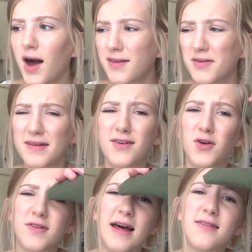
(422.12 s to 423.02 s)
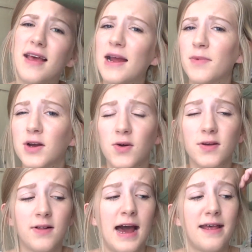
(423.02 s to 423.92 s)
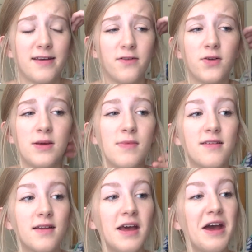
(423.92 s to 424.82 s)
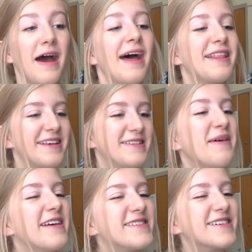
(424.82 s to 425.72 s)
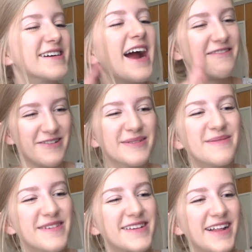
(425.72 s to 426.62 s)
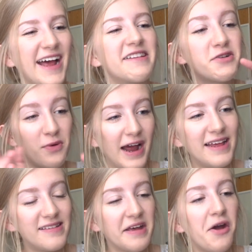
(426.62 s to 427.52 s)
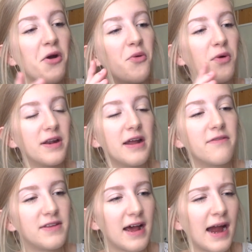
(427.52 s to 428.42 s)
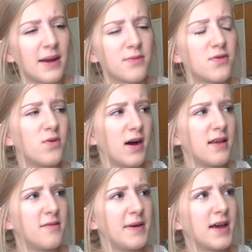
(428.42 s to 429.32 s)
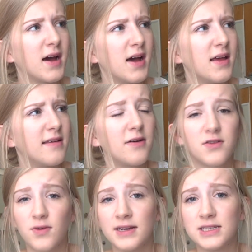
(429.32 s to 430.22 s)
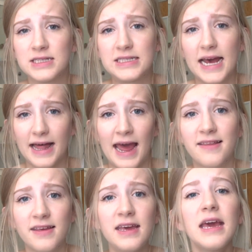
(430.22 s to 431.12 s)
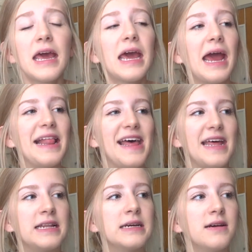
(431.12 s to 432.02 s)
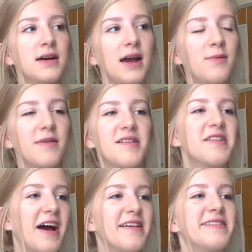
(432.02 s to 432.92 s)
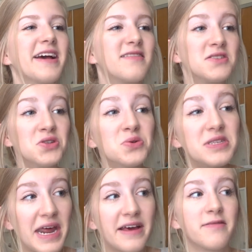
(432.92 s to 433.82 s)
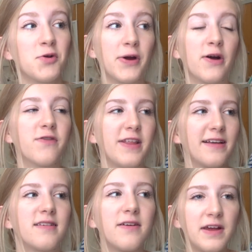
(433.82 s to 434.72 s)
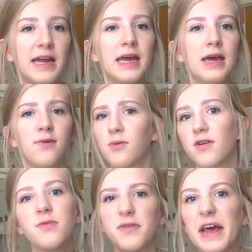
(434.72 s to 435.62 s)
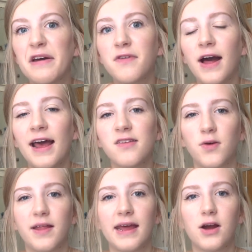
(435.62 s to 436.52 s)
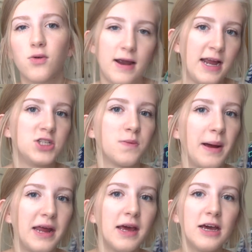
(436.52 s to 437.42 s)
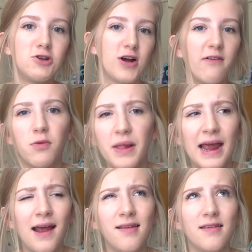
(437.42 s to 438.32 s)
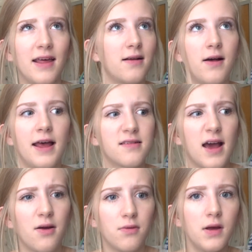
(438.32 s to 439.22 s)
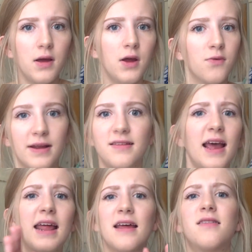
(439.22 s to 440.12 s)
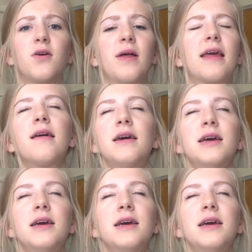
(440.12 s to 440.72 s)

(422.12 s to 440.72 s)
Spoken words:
Also, this goes without saying, but go to class. I've only missed this semester, I will only miss class twice. One of the times was because I was going to Tallahassee, and then I'm missing class next Tuesday because I'm going home for Thanksgiving. We weren't supposed to have class, so I like arranged my travel plans, and then class got reinstated, so like